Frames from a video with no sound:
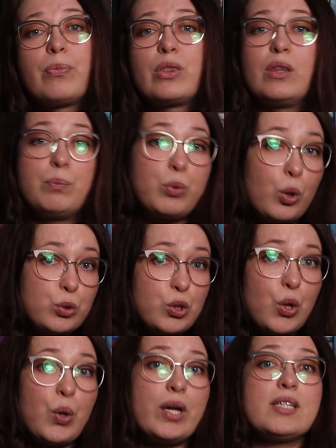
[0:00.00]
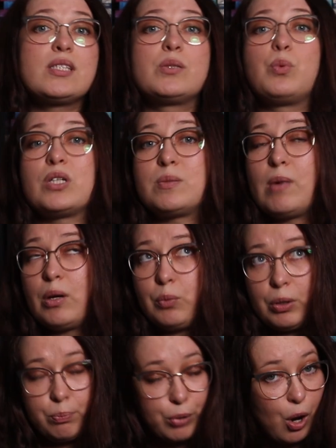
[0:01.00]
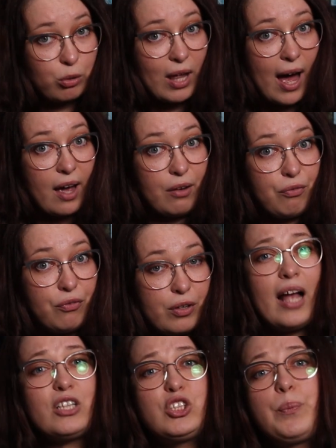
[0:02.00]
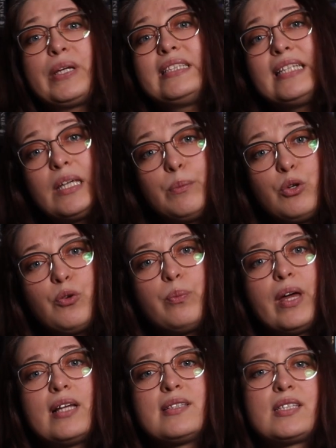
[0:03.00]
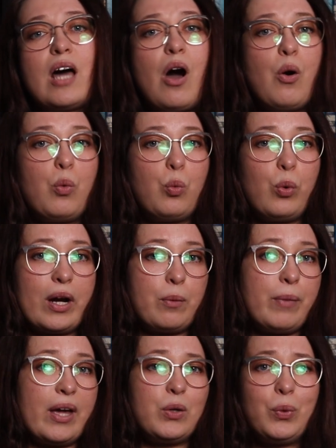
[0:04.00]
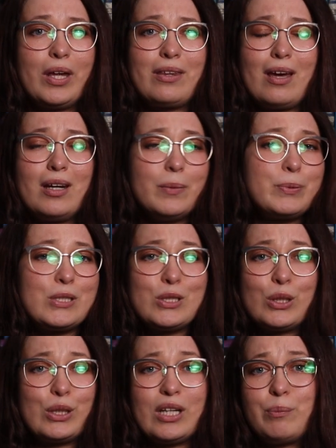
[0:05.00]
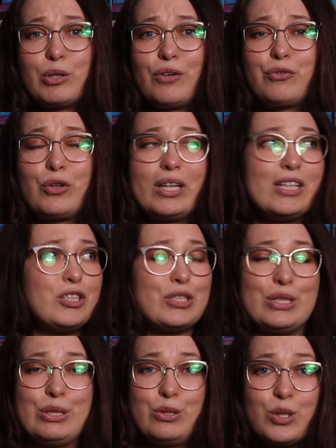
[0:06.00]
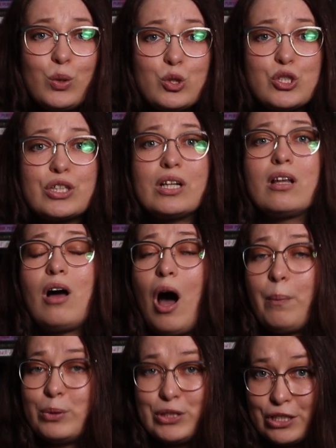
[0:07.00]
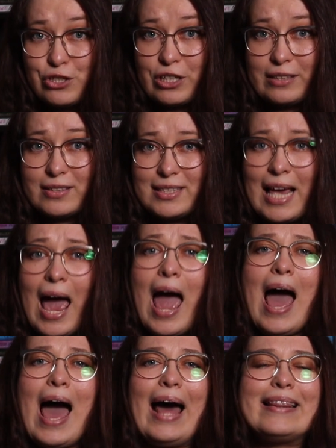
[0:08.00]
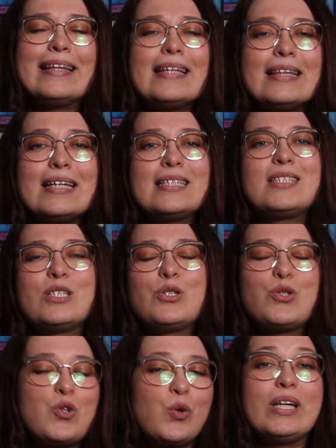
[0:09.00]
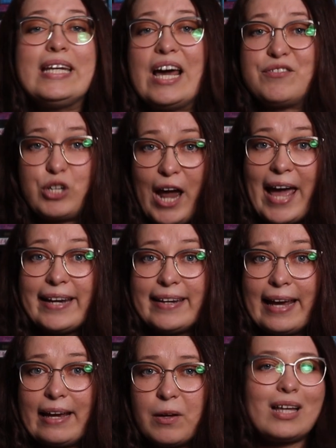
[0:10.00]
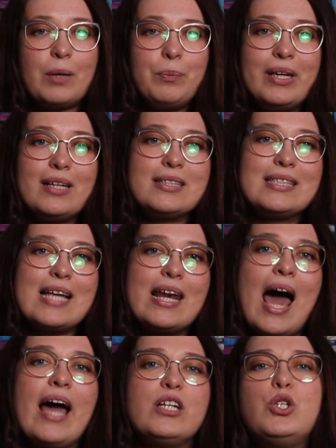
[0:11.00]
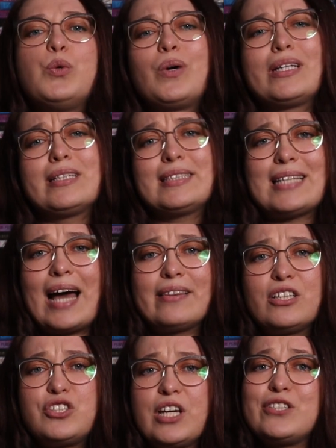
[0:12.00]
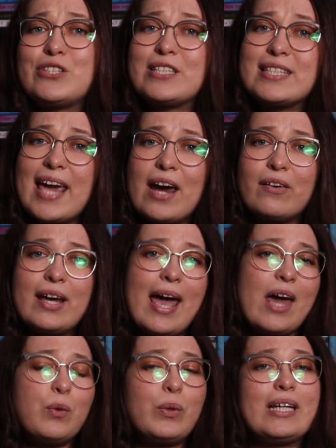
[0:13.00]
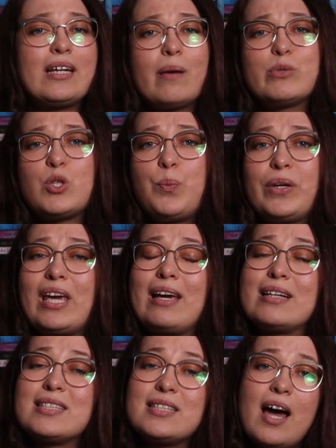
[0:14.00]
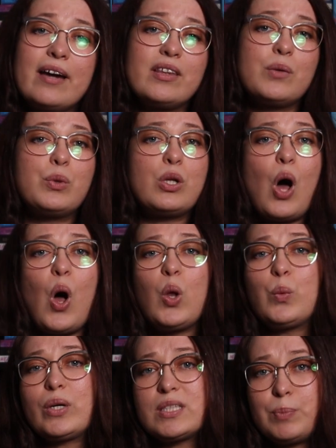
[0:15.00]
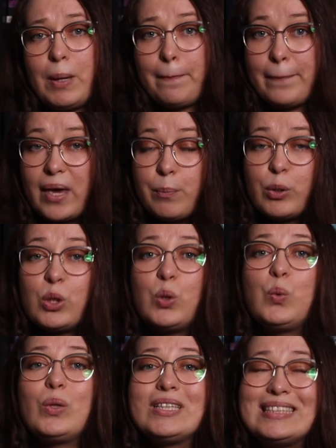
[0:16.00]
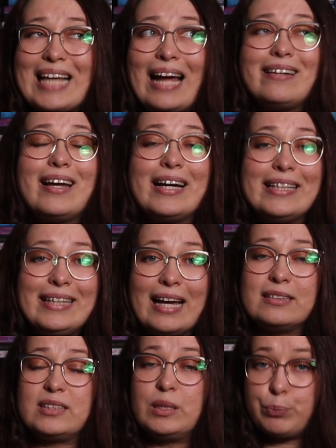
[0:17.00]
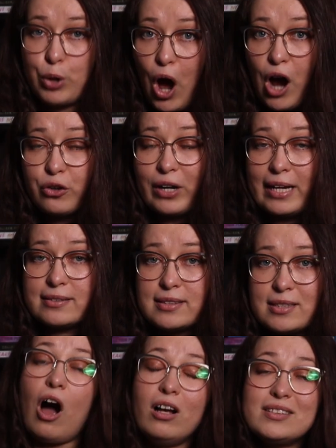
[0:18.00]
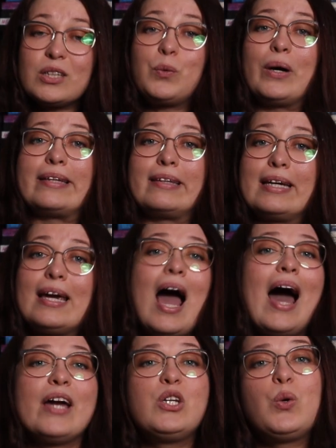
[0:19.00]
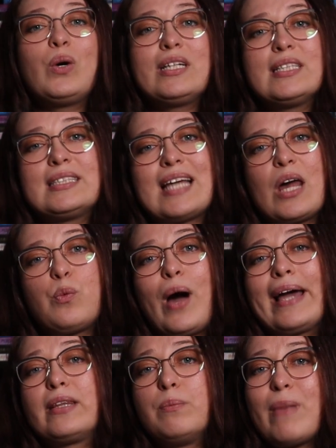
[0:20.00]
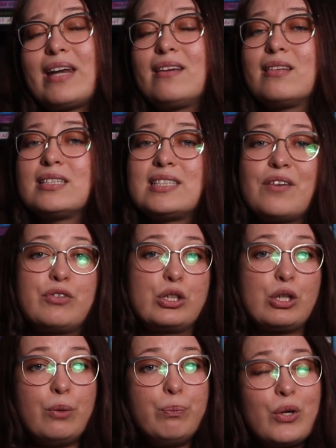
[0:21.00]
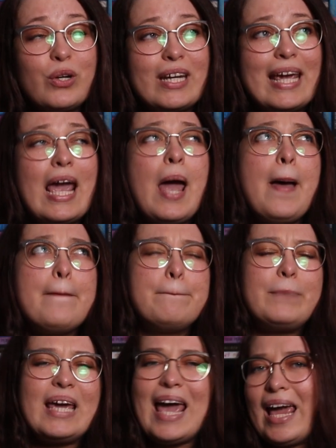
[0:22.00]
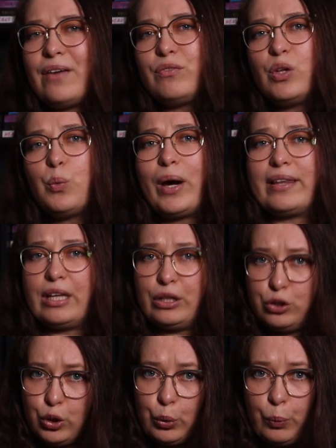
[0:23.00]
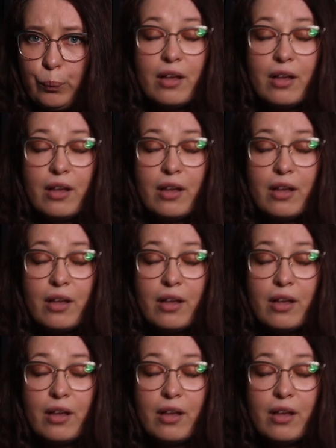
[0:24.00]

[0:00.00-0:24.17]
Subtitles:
The pro-choice was met with pro-life. LGBT movements were met with an absurd number of religious and social oppositions. And the list is truly never ending. That being said, I do understand that change is scary, and when it comes to picking a side, there will always be people who will stand against the progress. Consequently, I do understand why the men in the Stepford community behave the way they do.